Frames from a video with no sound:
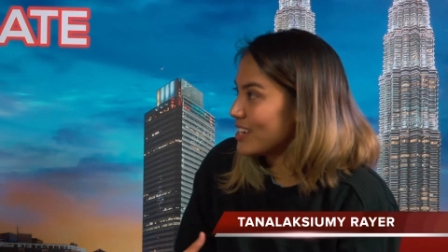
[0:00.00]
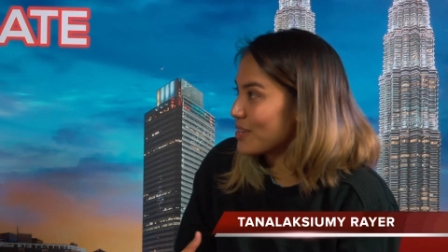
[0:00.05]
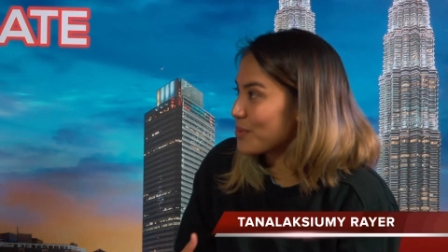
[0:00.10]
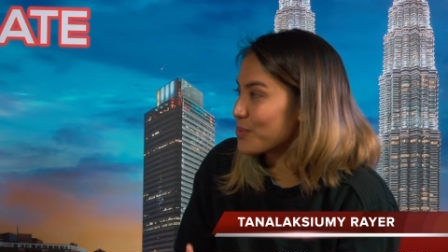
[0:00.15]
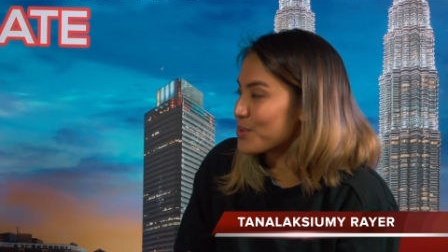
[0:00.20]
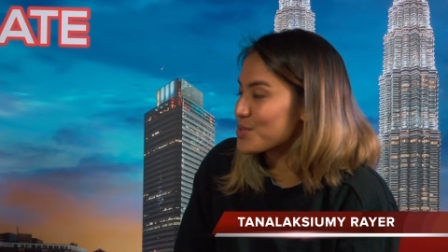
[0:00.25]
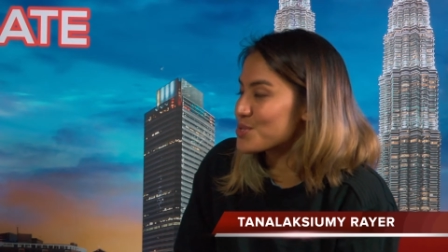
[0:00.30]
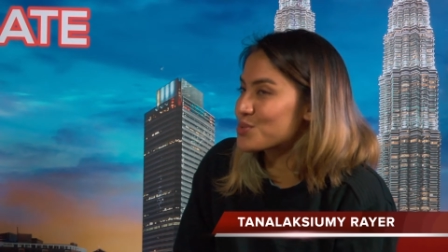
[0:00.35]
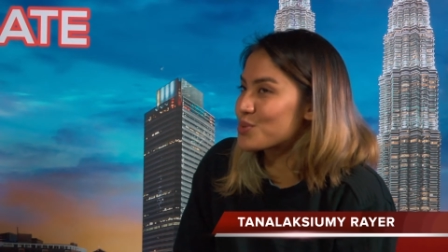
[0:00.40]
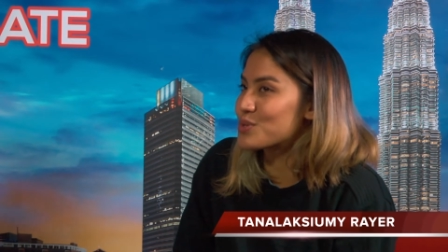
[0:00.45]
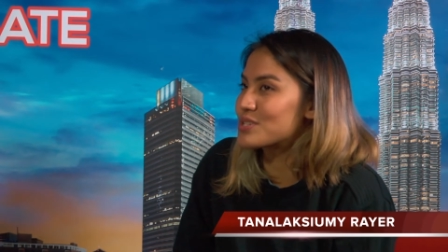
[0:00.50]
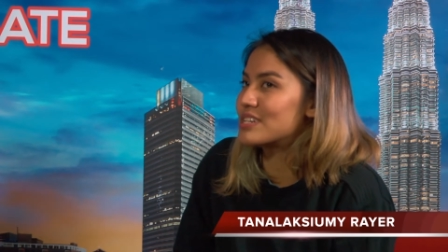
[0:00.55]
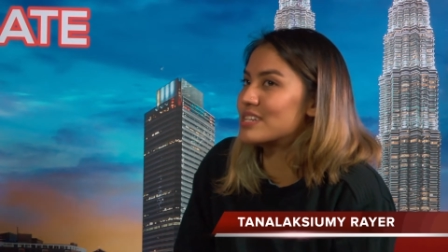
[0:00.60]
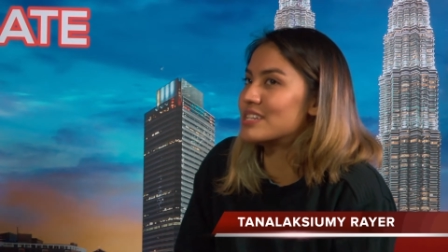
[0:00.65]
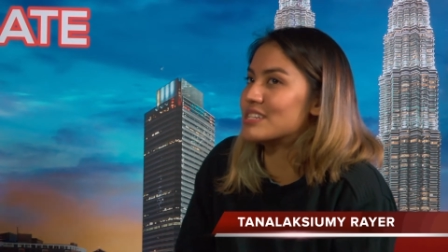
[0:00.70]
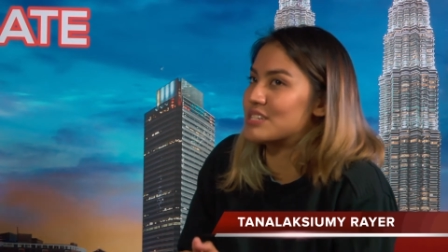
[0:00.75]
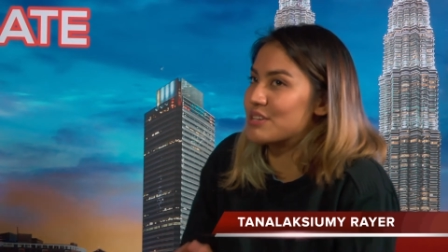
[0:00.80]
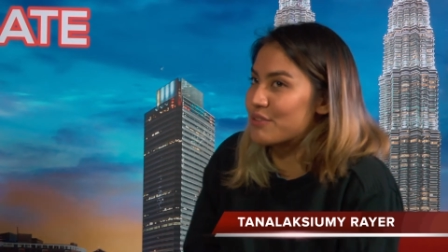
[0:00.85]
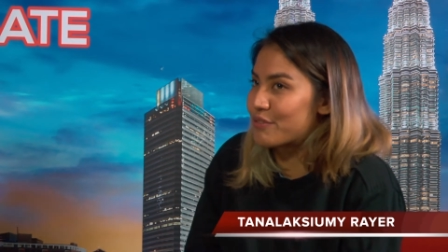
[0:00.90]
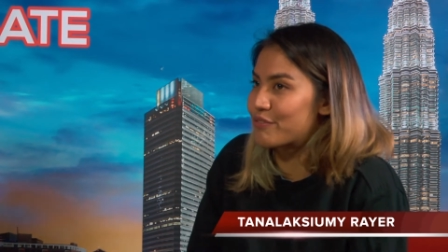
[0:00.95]
It was
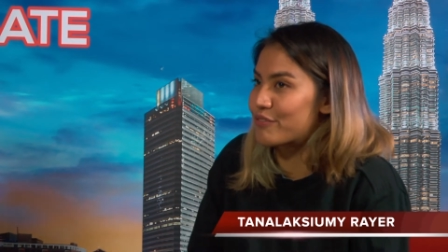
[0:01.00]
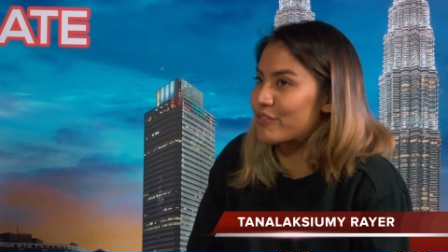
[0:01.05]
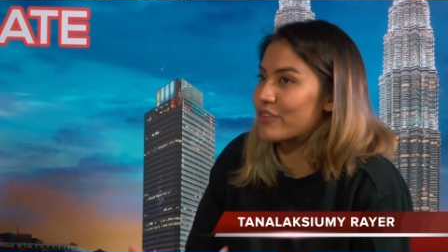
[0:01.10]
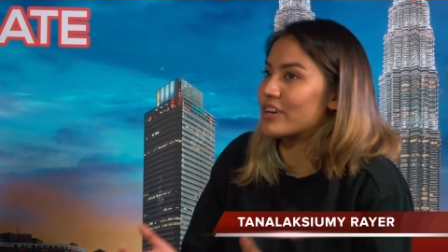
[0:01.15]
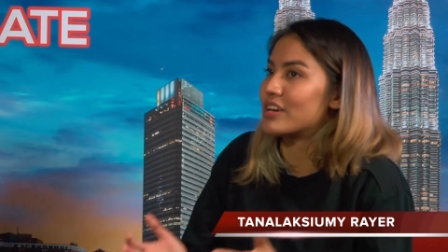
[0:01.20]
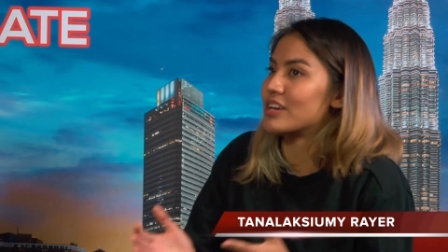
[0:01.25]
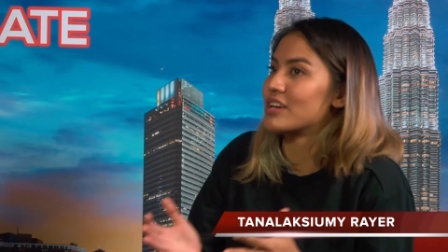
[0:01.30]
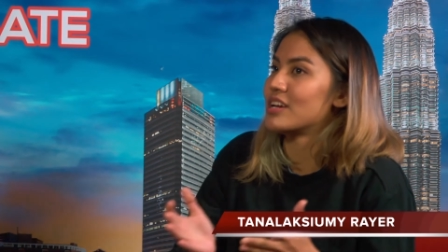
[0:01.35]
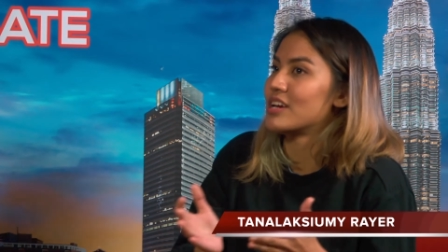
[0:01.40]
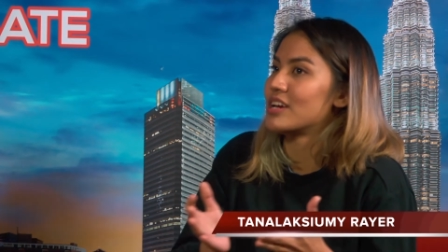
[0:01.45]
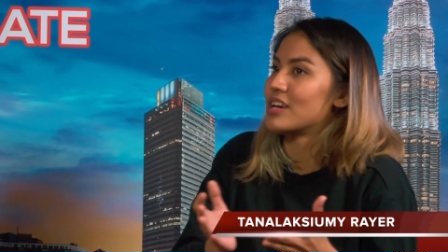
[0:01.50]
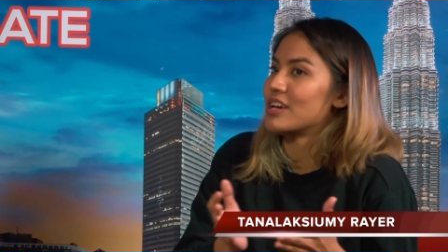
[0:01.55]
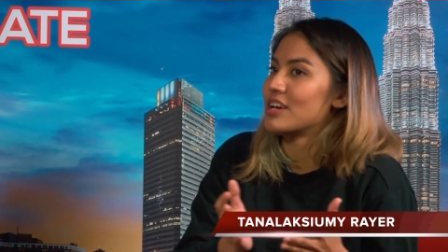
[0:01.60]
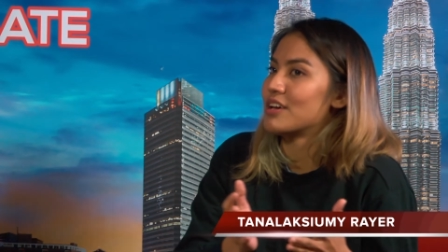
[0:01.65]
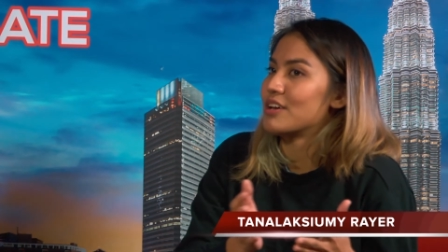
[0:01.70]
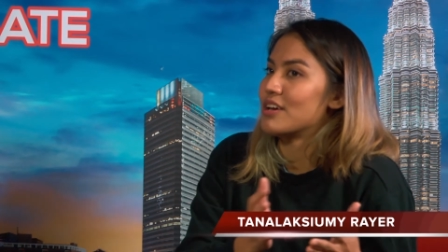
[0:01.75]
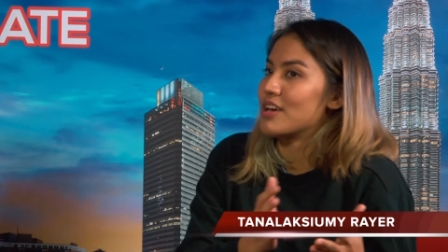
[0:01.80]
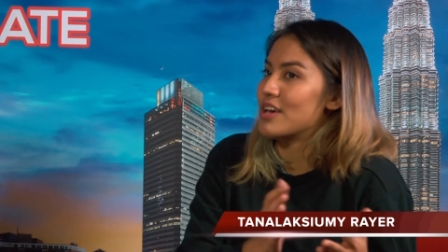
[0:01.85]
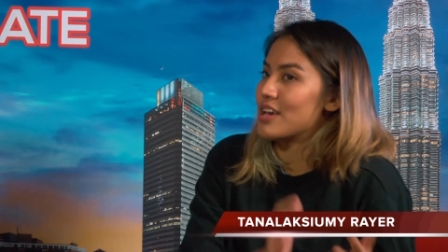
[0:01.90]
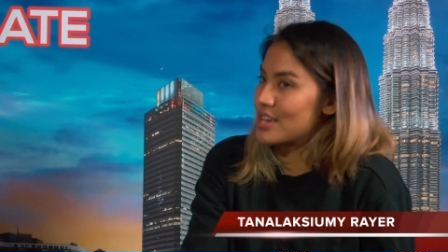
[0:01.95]
totally different
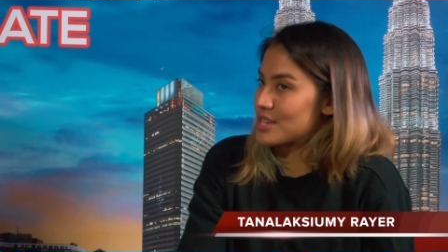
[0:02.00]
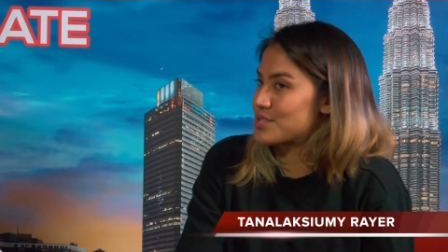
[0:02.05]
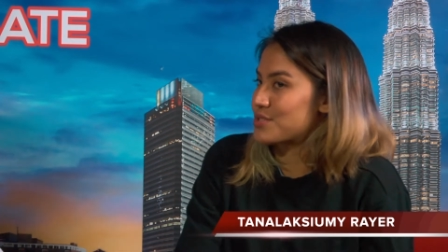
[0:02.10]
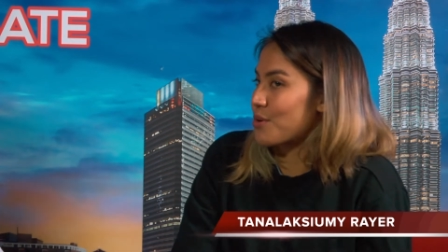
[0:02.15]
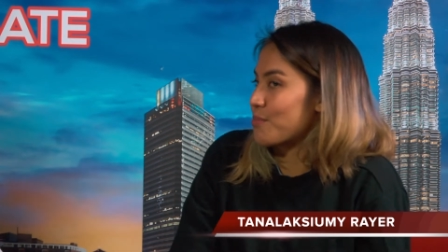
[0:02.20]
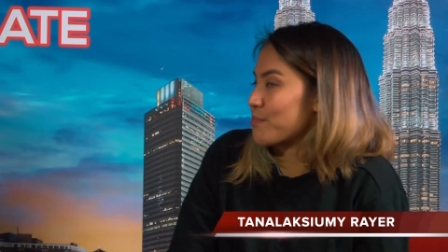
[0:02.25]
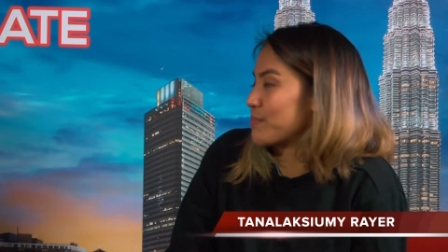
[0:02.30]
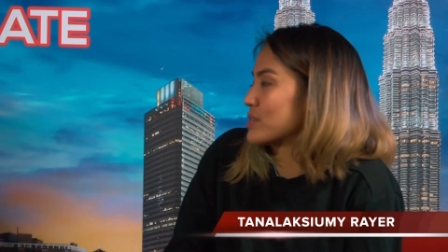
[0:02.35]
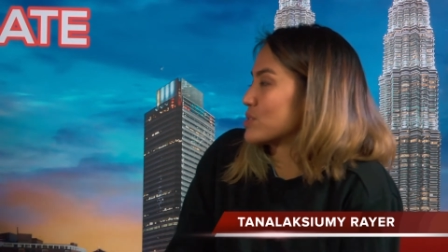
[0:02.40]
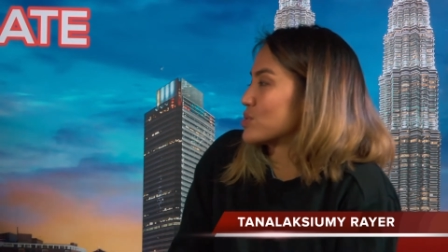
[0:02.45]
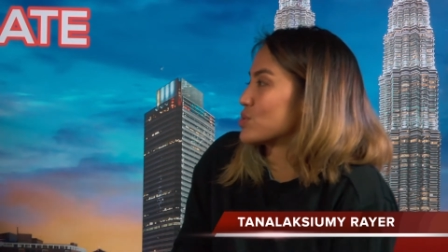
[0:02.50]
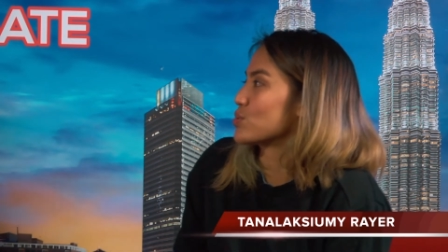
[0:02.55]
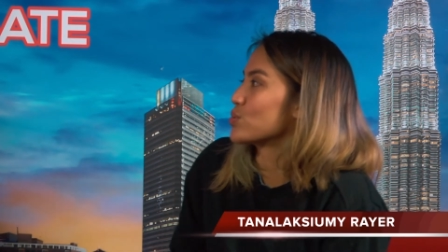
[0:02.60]
as compared